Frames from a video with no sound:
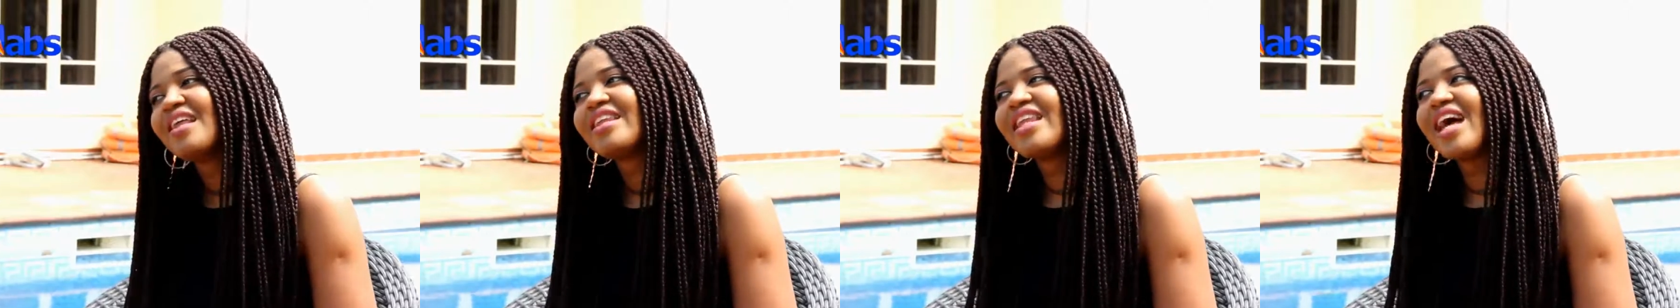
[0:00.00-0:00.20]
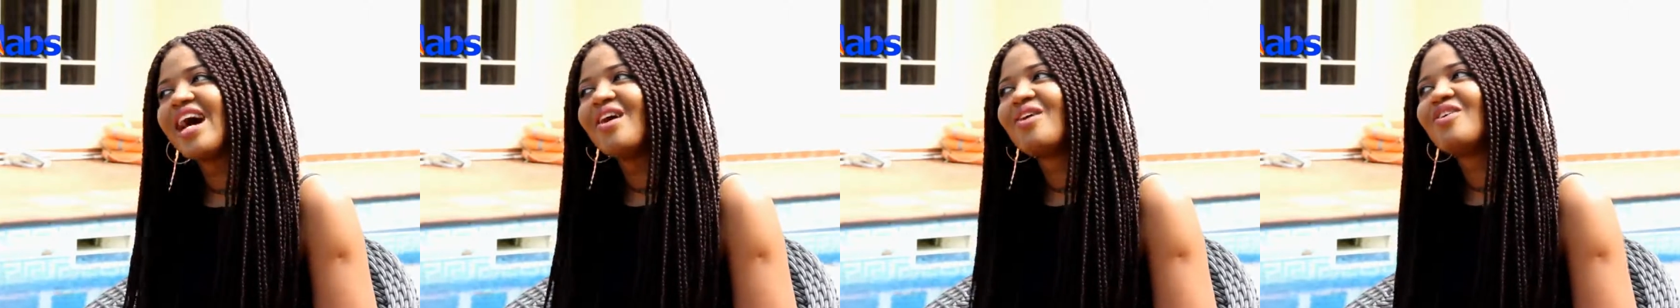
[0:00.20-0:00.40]

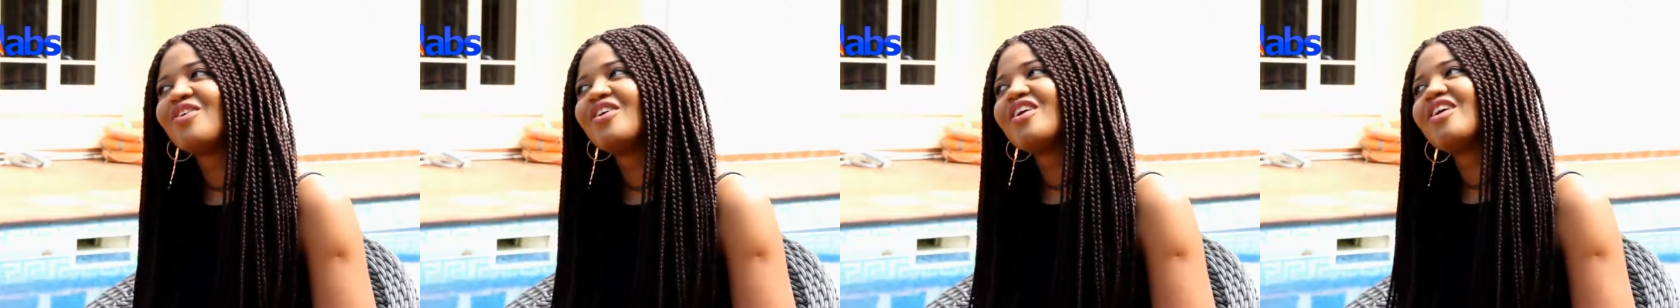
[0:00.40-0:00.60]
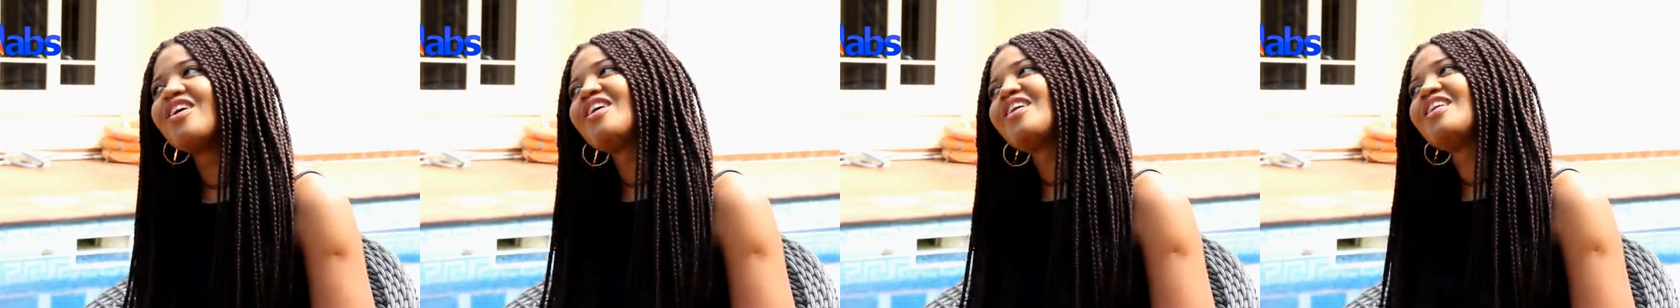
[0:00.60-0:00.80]
Now,
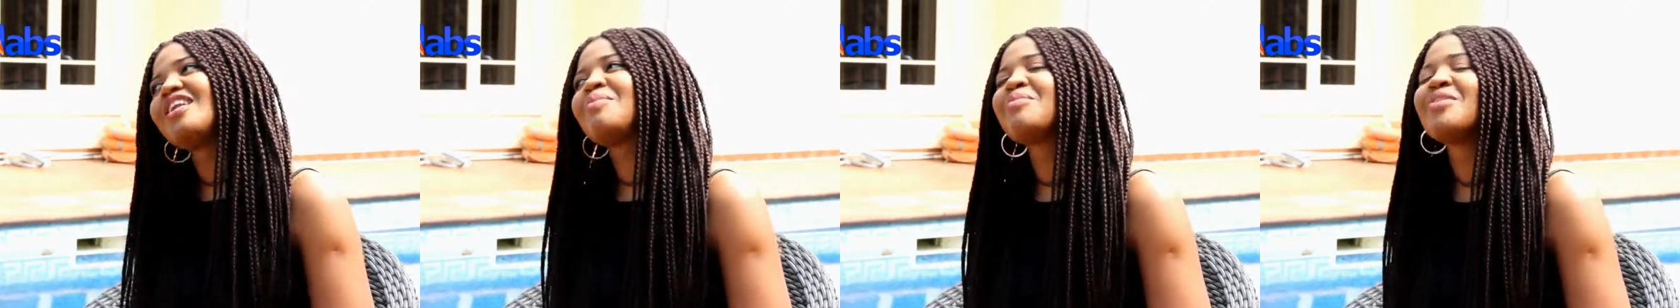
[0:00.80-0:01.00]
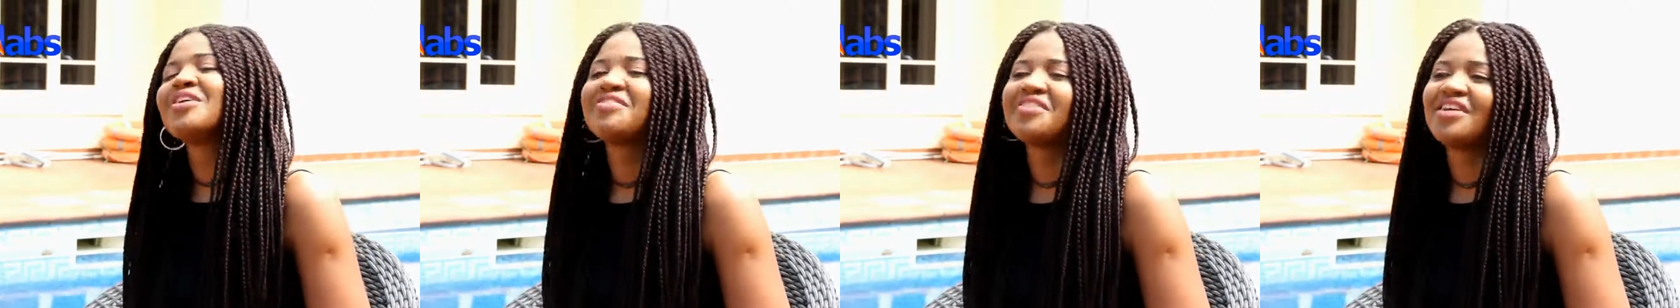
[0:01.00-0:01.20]

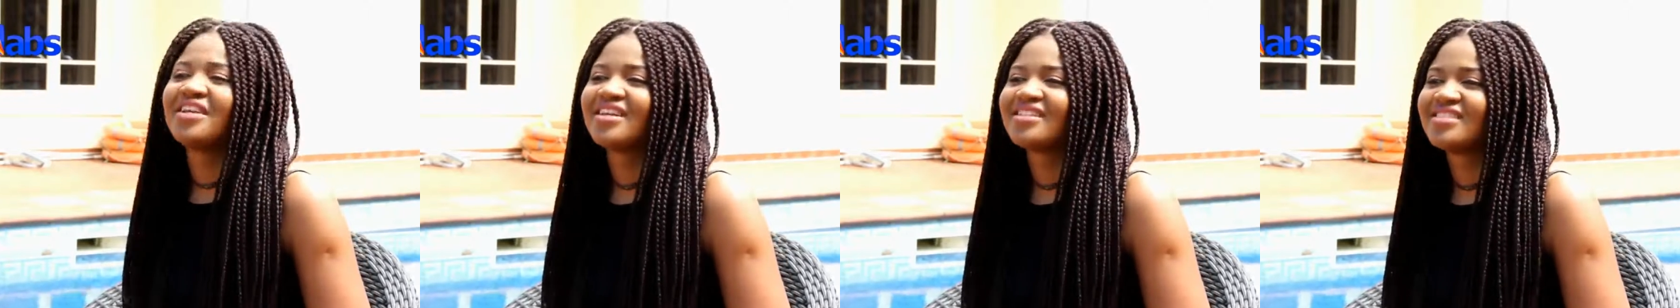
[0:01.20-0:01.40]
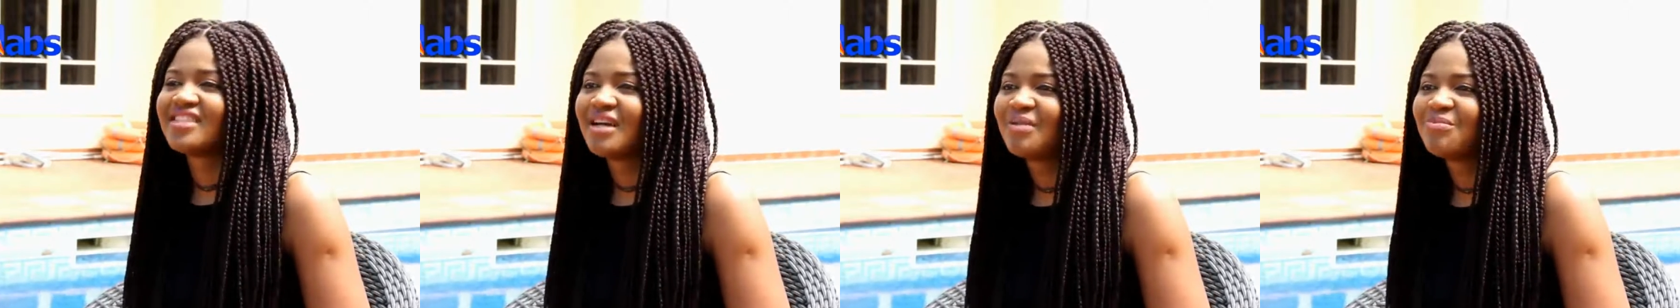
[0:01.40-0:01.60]
let me give you an
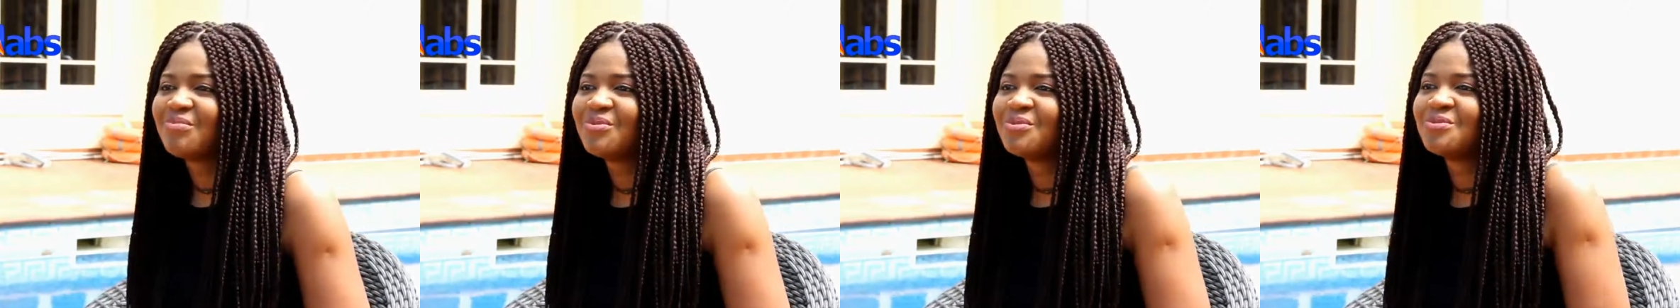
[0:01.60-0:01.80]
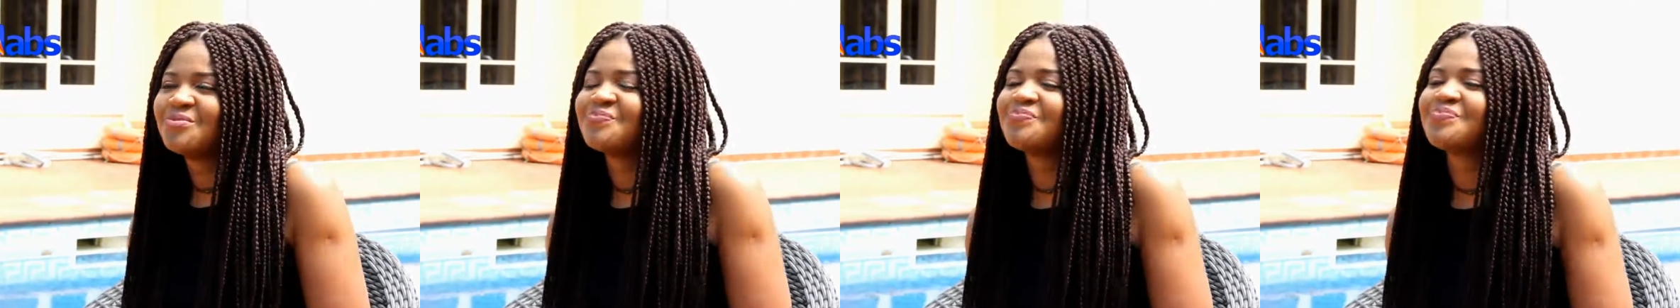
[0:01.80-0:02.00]
example.